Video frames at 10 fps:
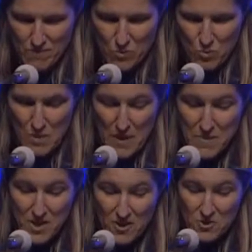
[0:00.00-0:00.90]
When my
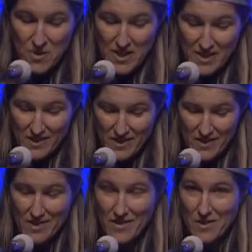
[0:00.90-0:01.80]
peers read it,
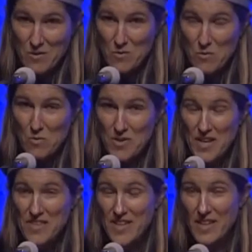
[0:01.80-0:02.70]
will they
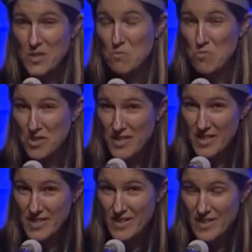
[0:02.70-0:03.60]
think it's
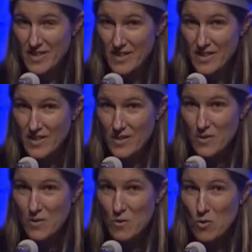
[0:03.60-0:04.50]
brilliant,
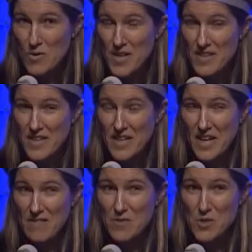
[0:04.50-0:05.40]
or will they think
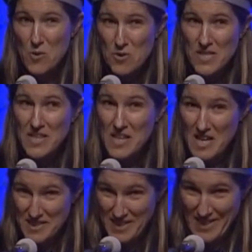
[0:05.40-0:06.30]
I've totally
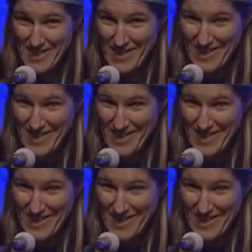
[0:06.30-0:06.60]
lost it?